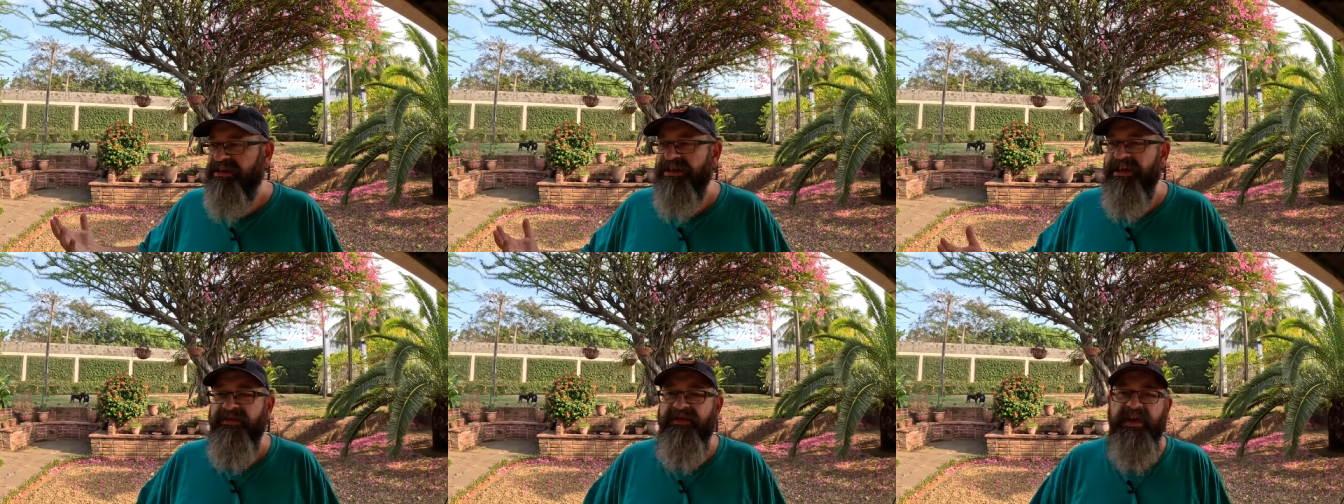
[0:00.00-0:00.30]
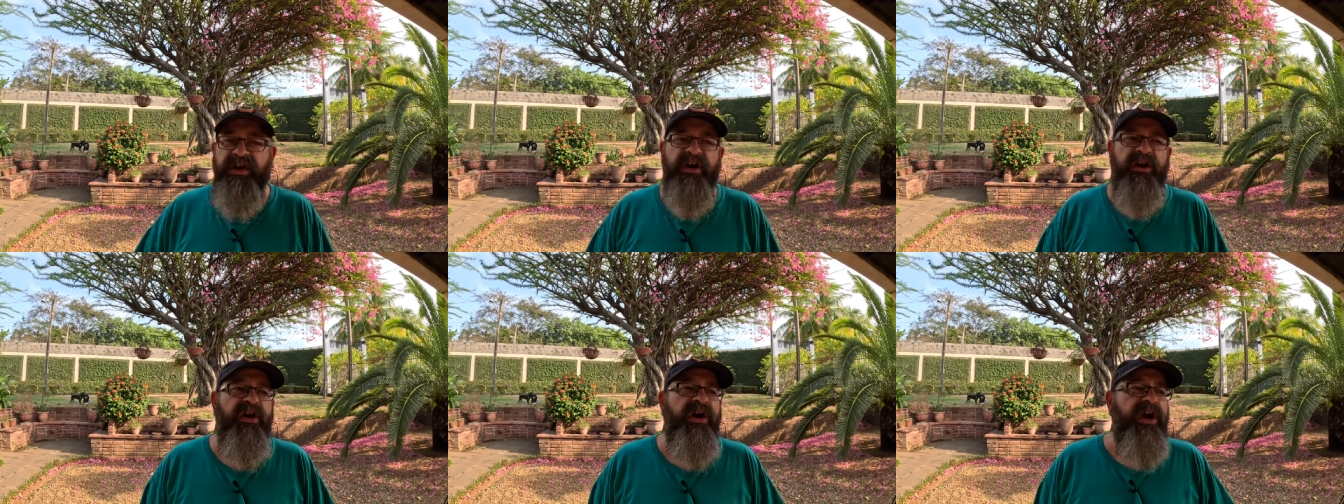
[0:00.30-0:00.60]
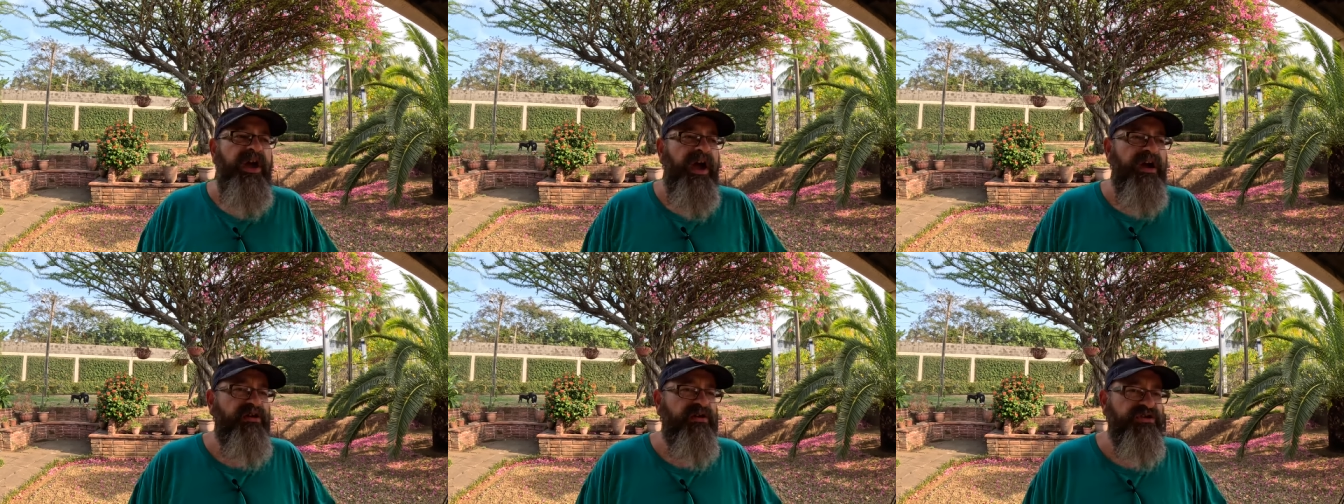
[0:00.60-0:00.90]
live here
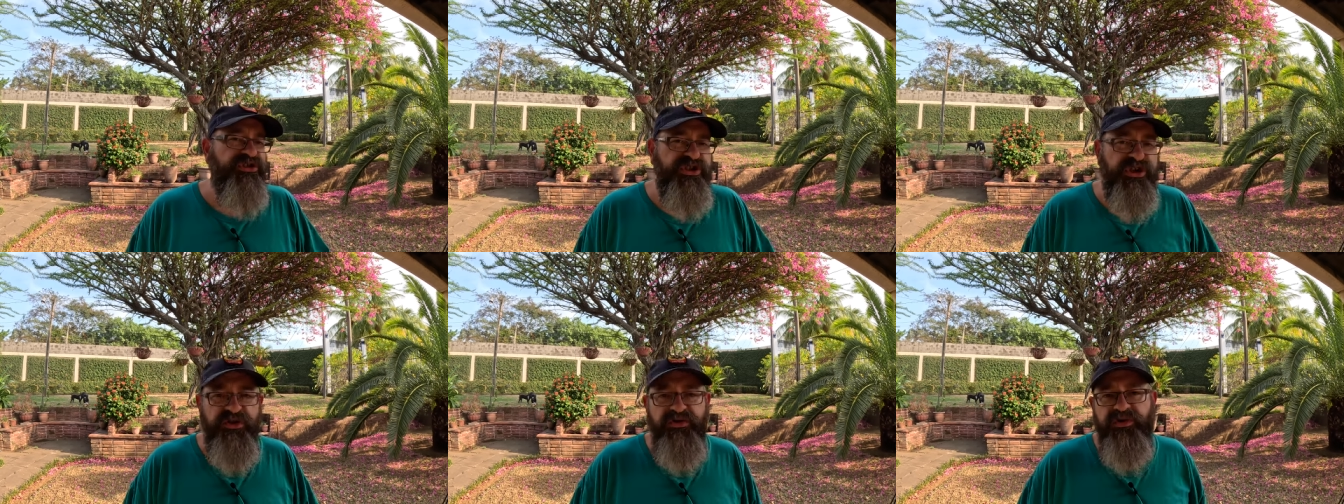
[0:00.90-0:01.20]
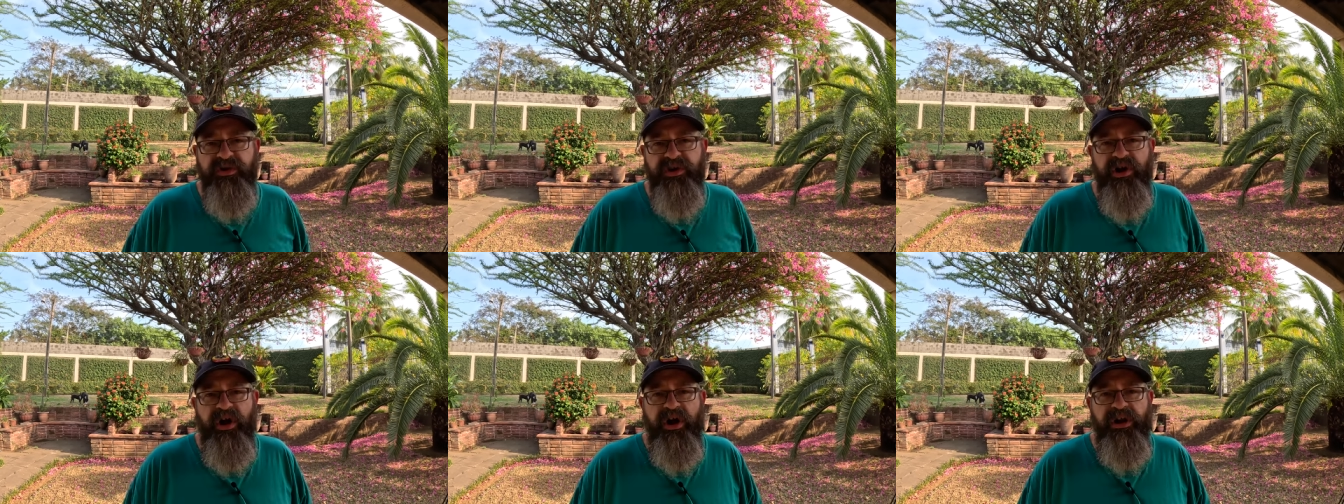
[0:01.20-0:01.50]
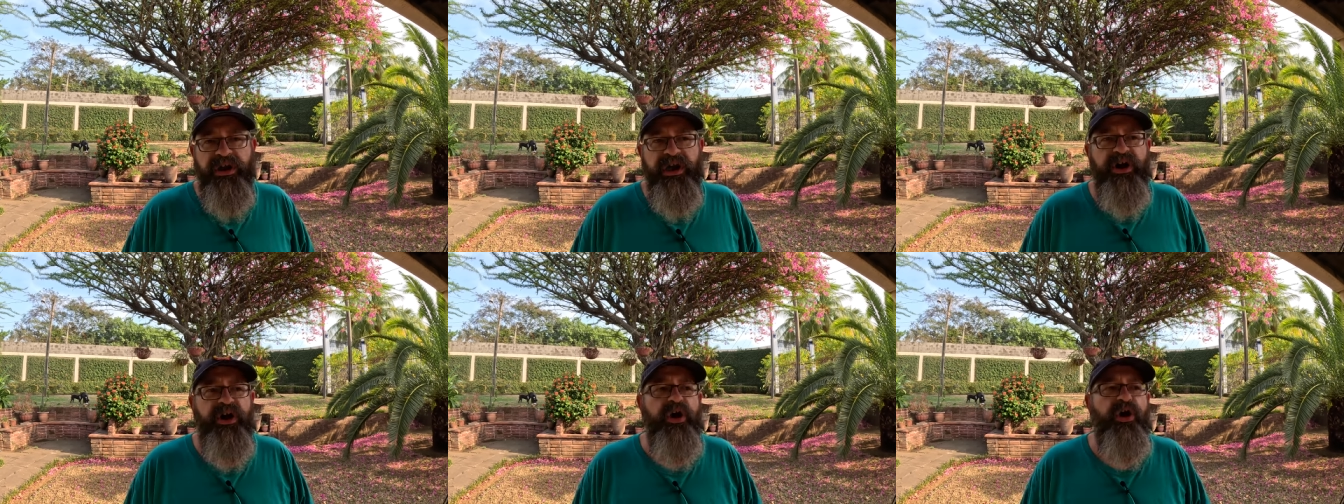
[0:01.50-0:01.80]
and our children
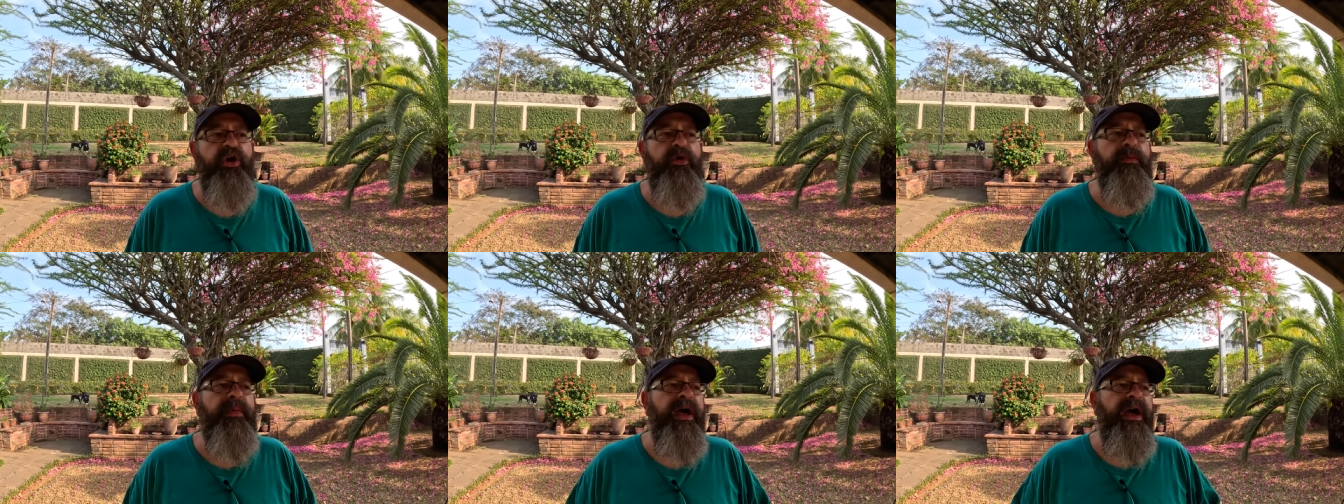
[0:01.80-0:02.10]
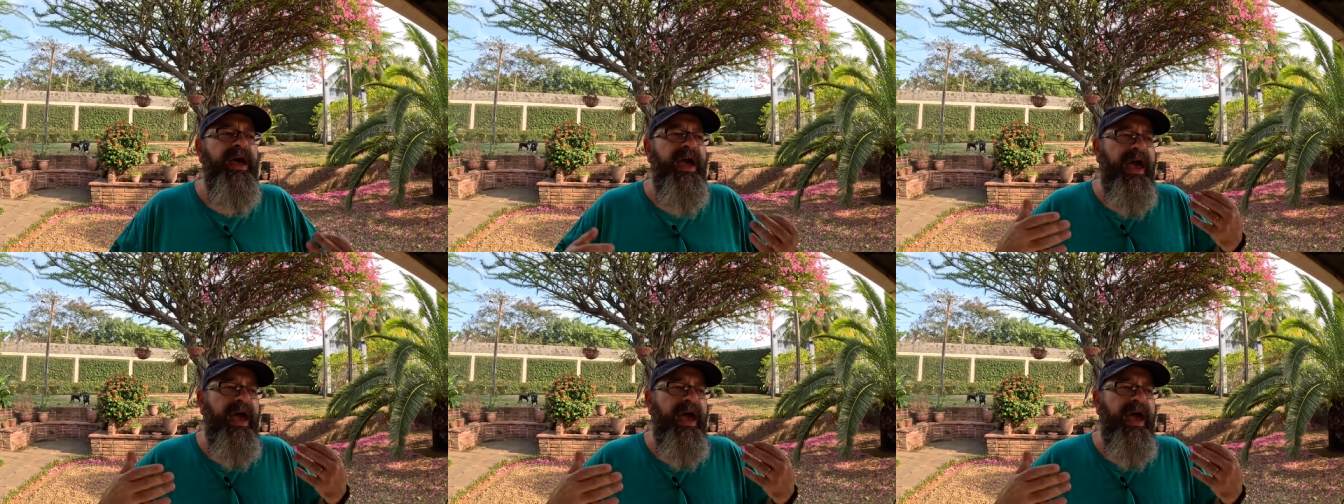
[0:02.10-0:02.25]
call it home.